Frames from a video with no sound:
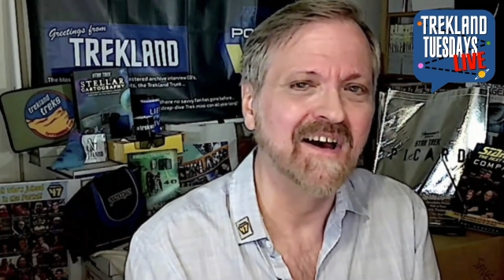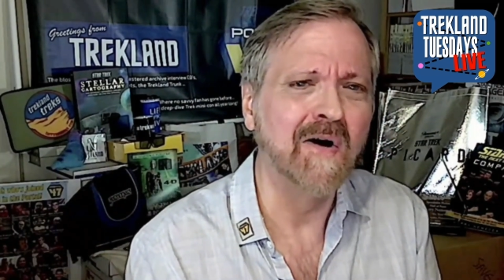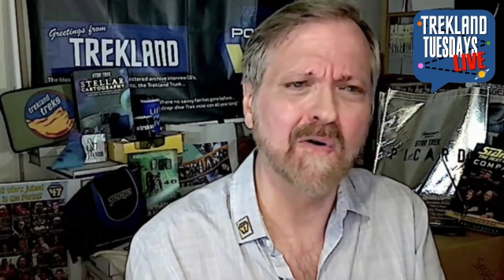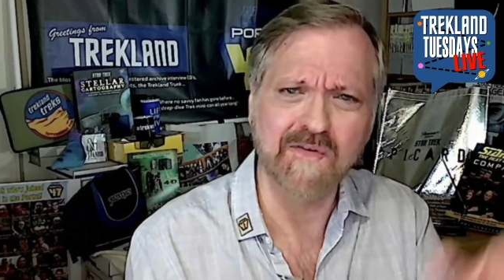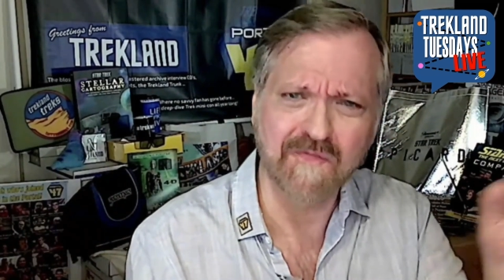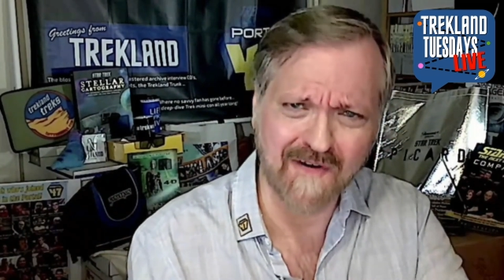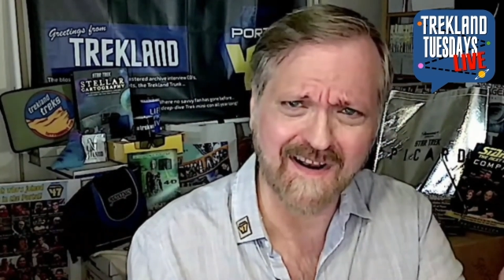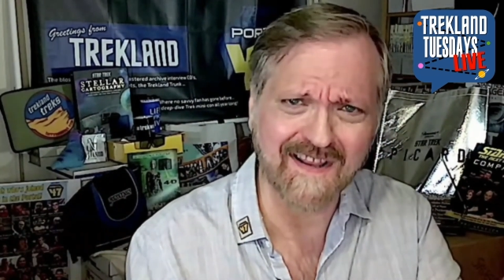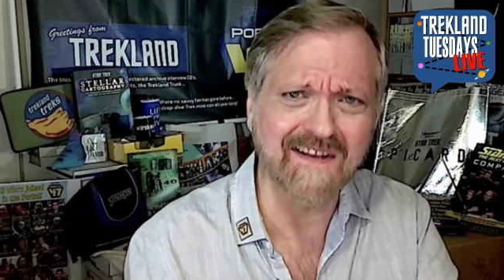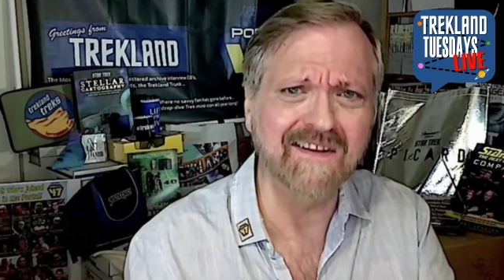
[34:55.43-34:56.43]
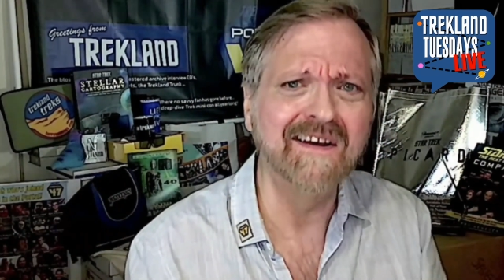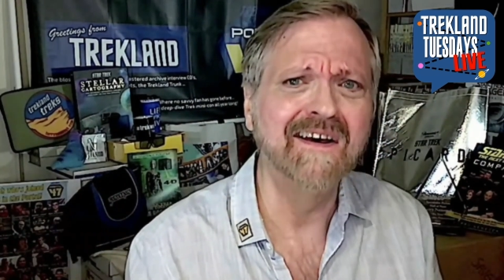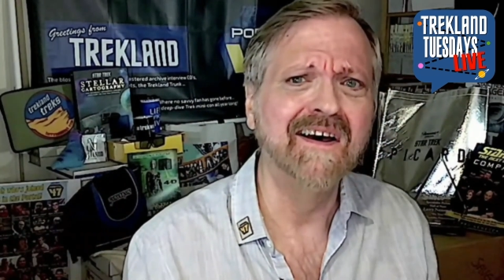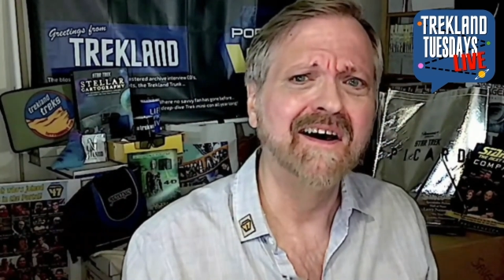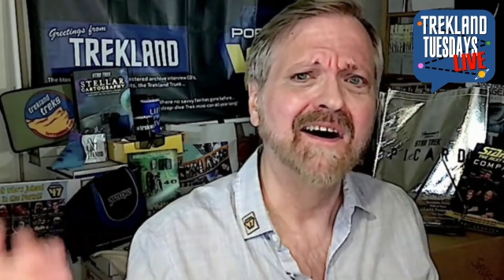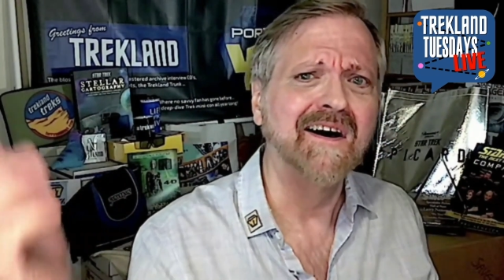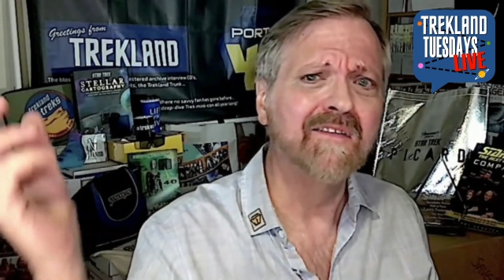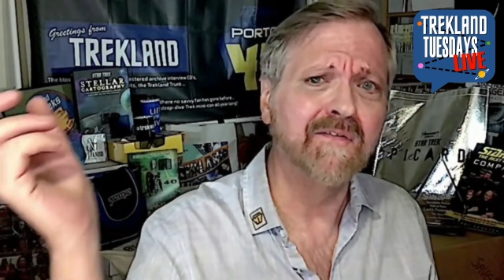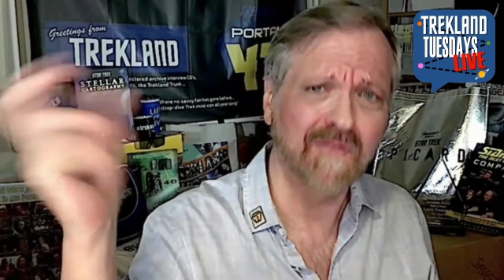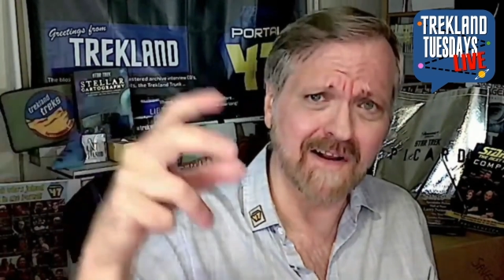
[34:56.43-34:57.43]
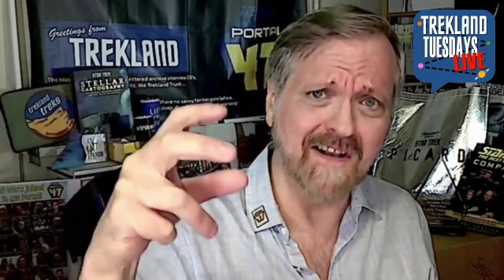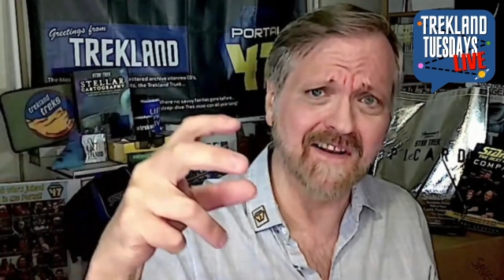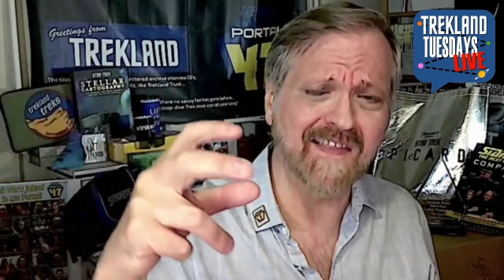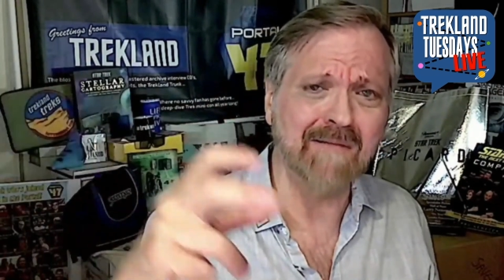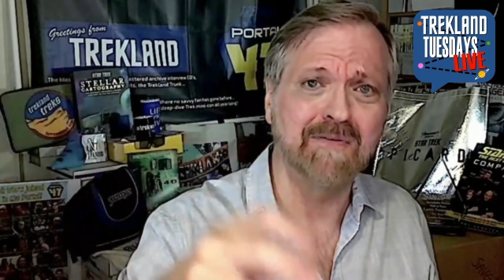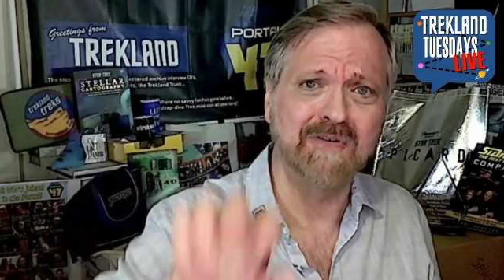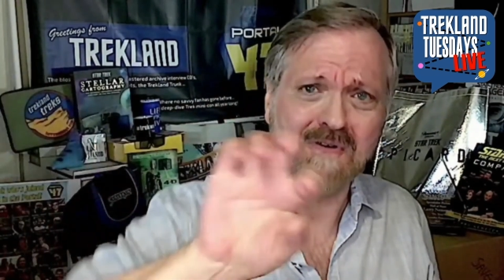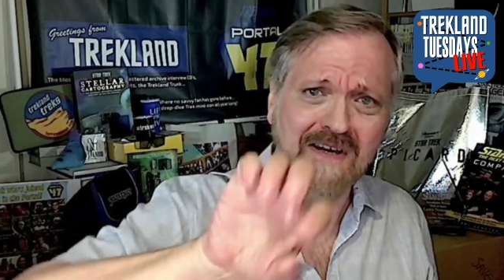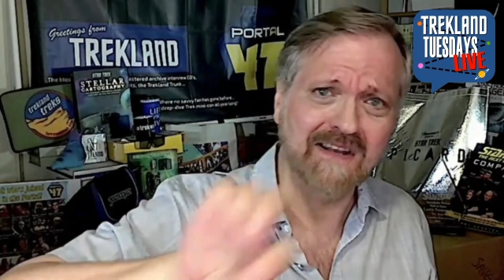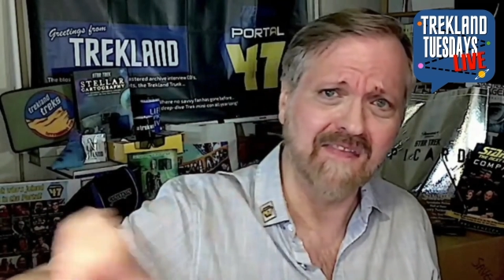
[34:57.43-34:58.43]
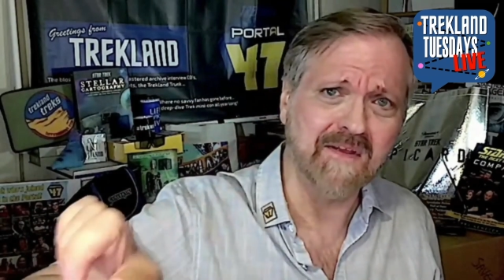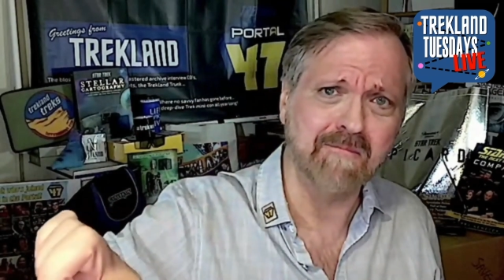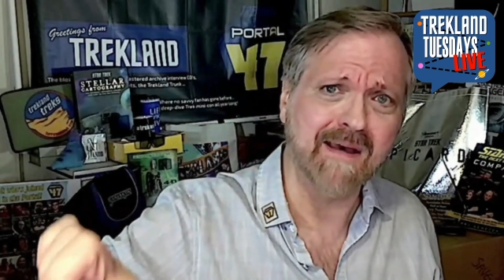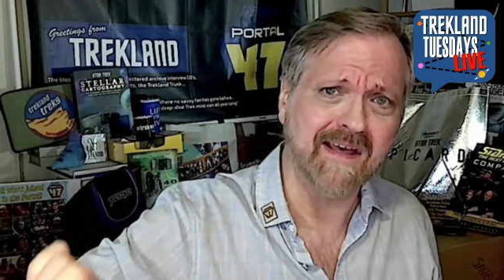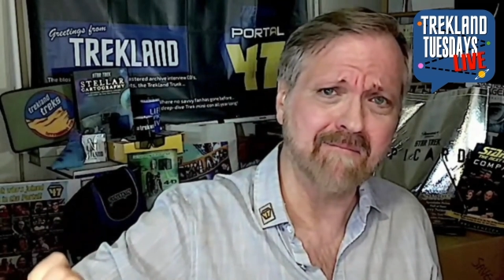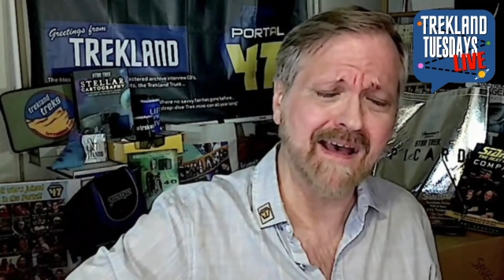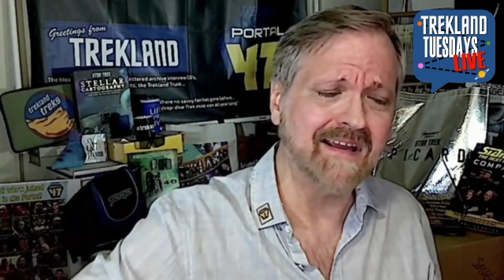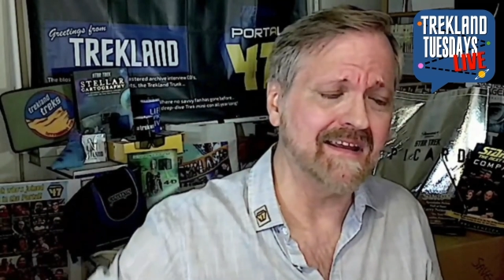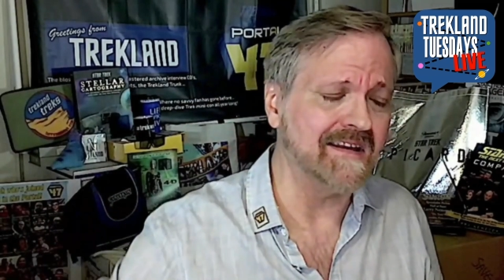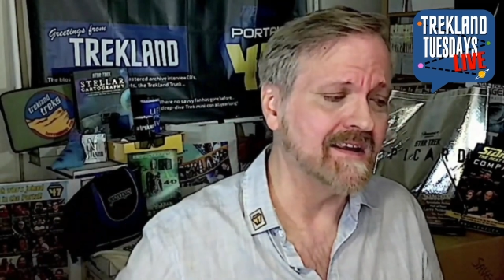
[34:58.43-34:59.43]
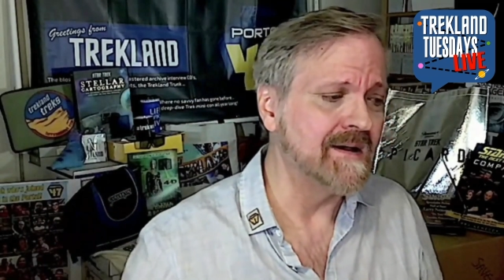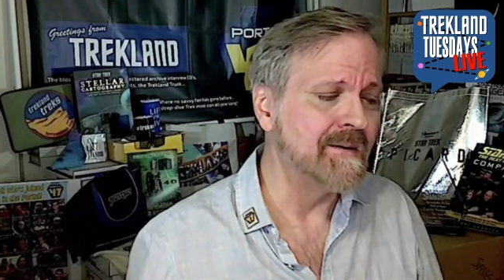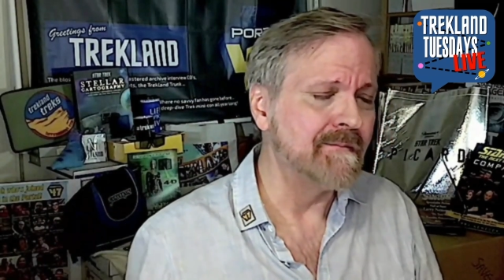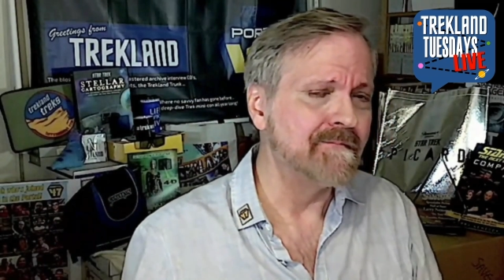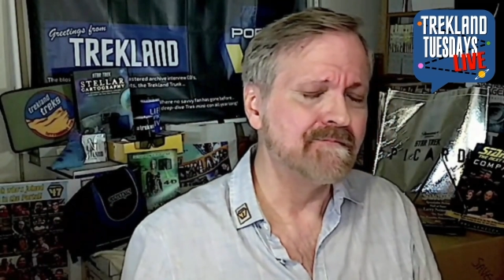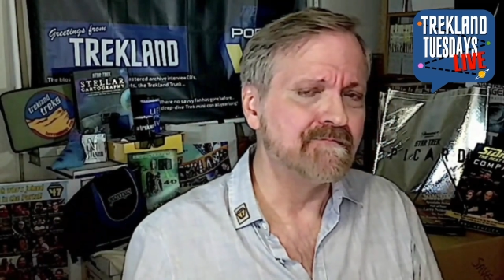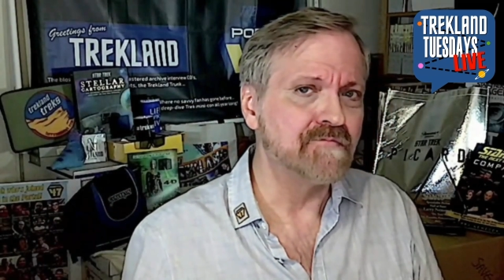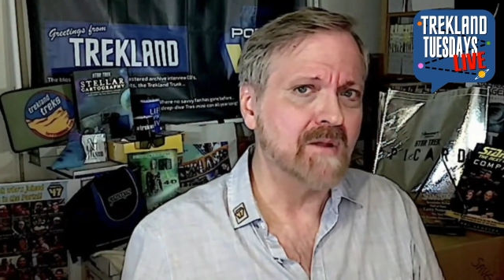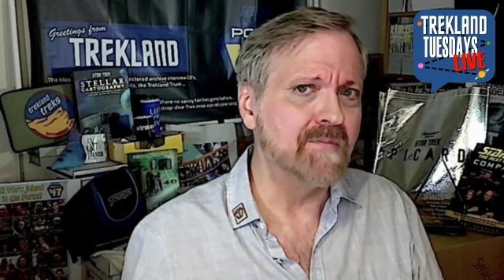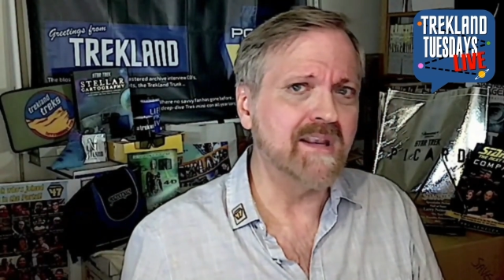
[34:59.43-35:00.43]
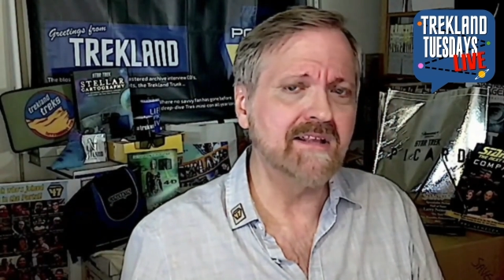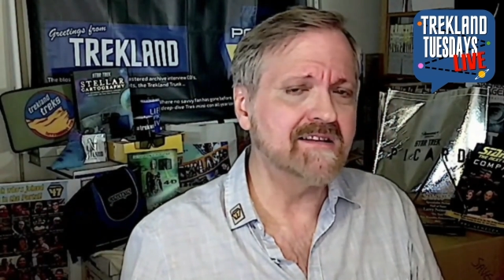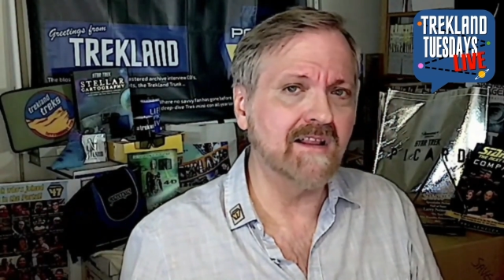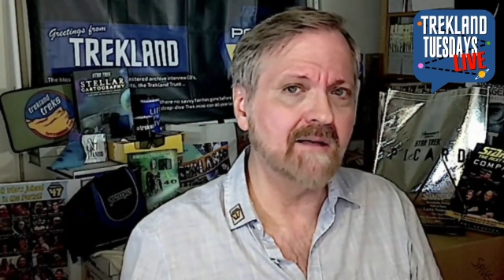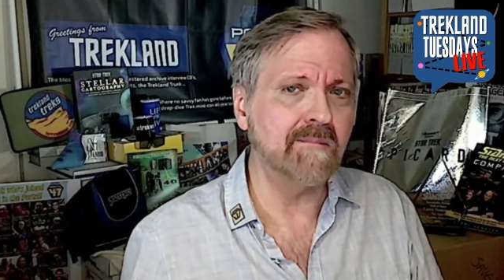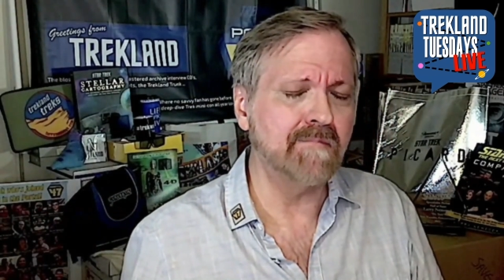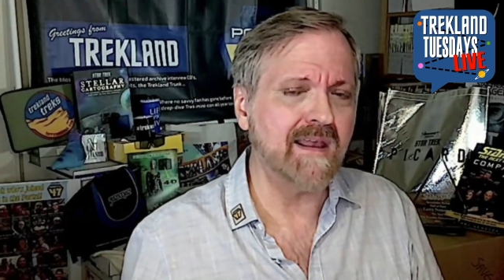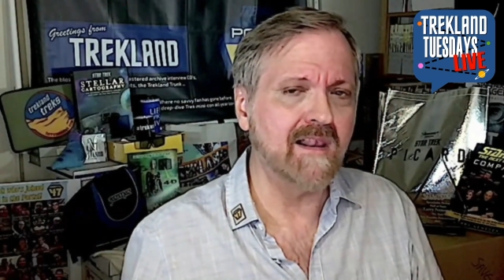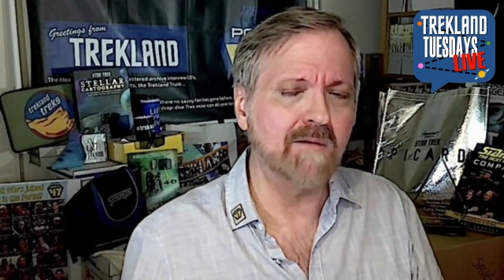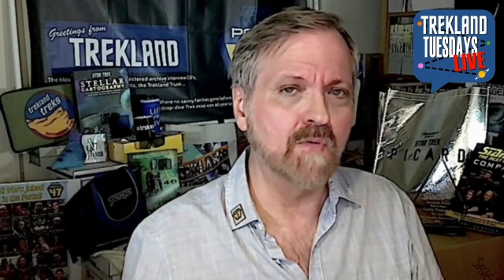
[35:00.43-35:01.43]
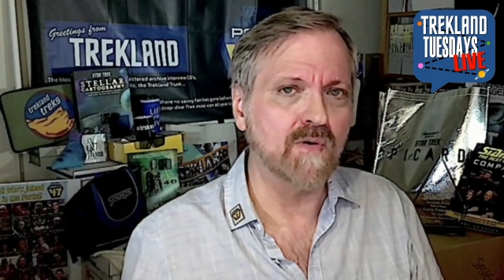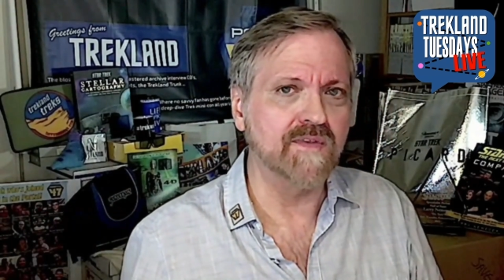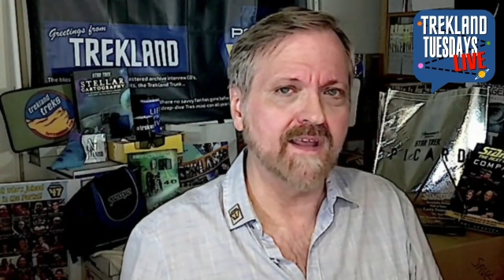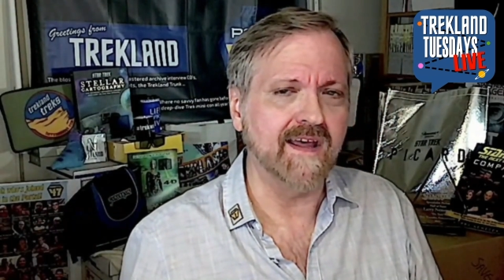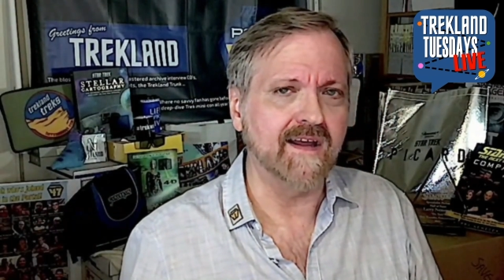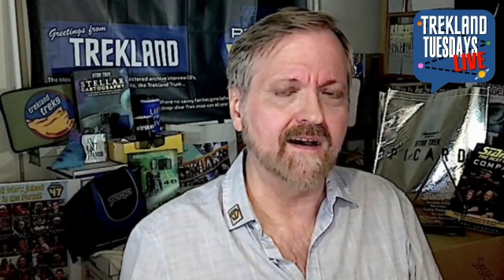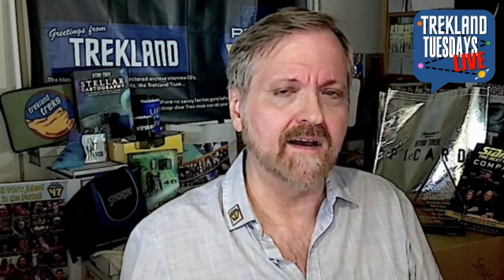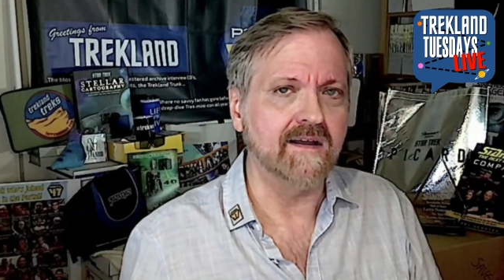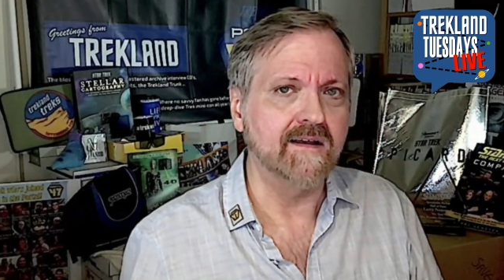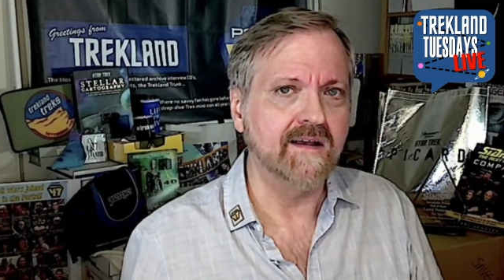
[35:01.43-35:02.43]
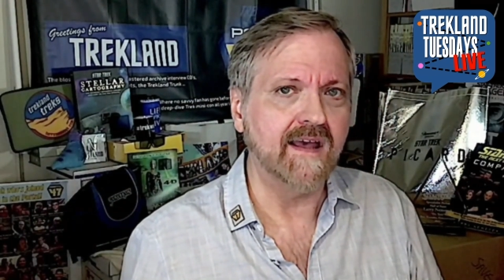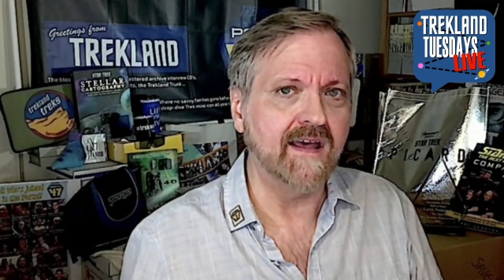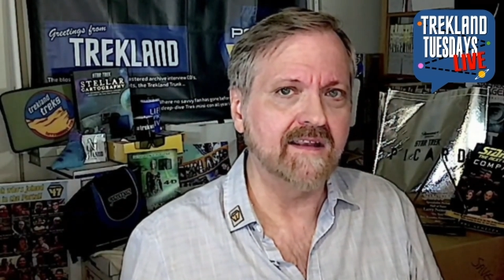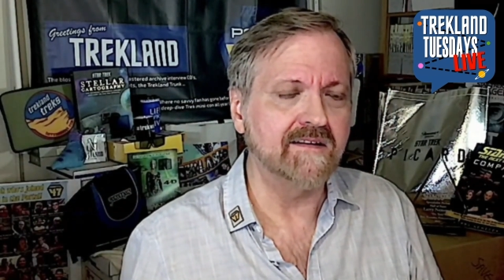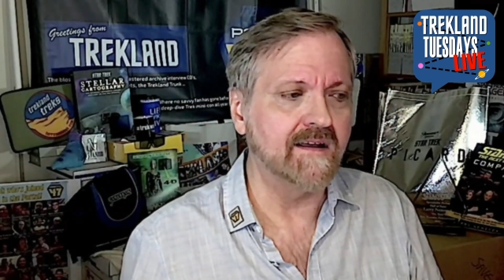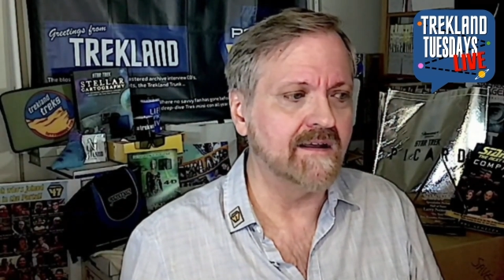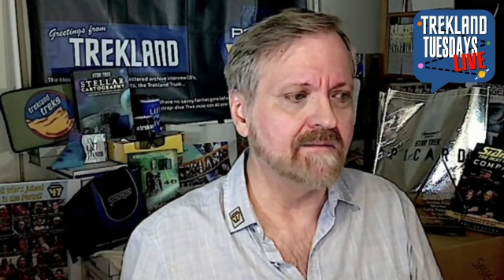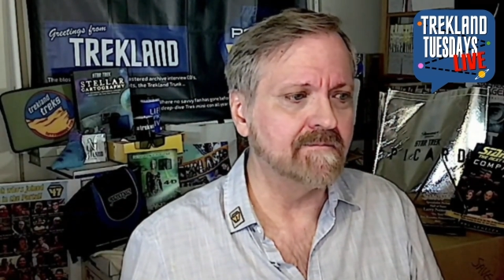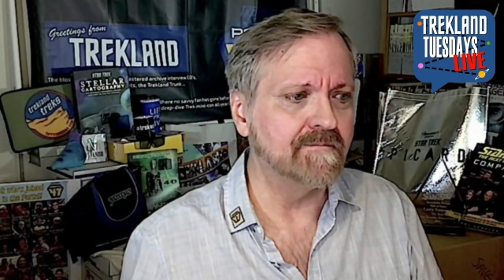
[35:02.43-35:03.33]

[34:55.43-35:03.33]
or the front end, the front end of that bazooka, not the back end. But it's a lot about a lot more than AI, and uh,